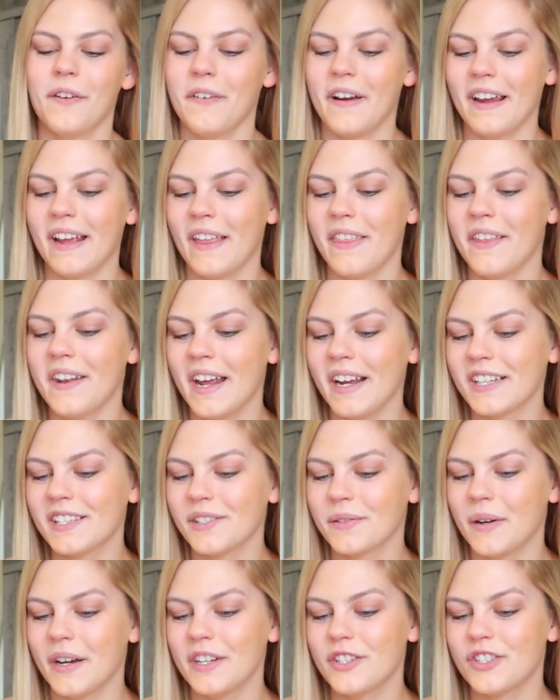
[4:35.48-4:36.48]
All right, and the
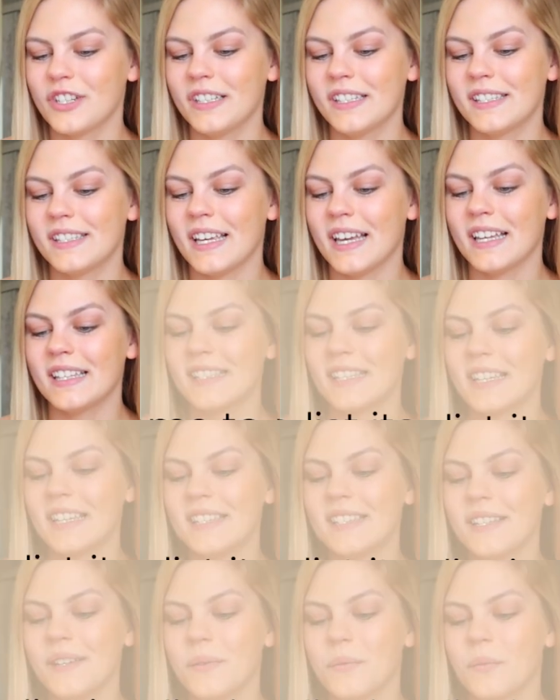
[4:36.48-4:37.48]
next question says,
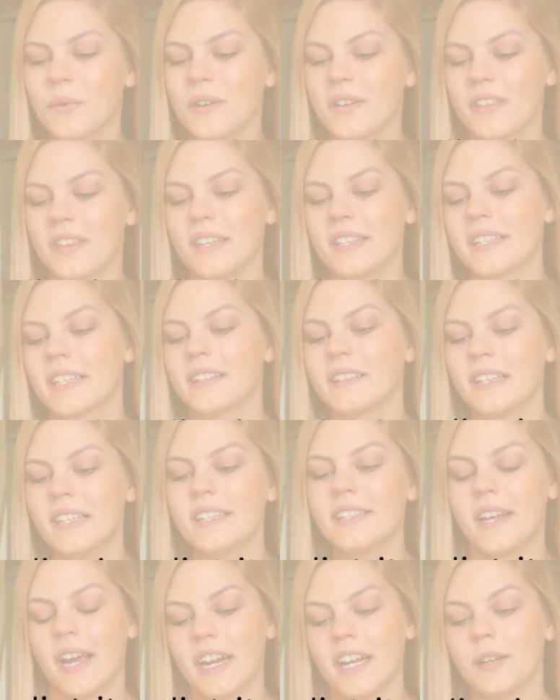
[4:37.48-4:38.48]
is it worth it to
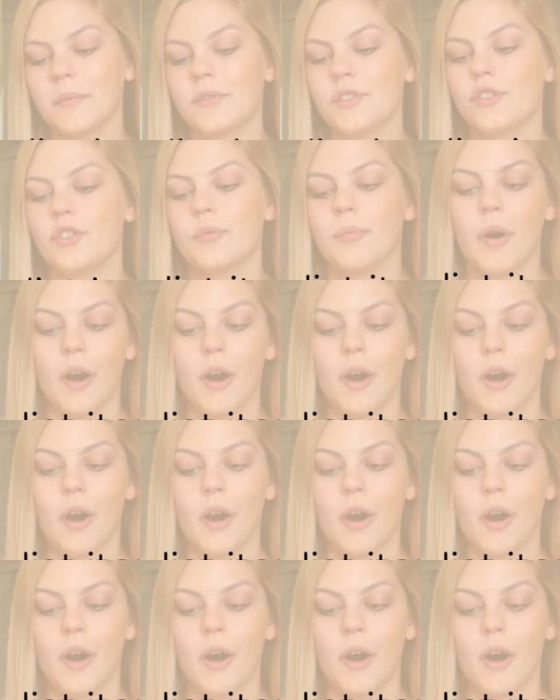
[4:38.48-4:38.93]
list items to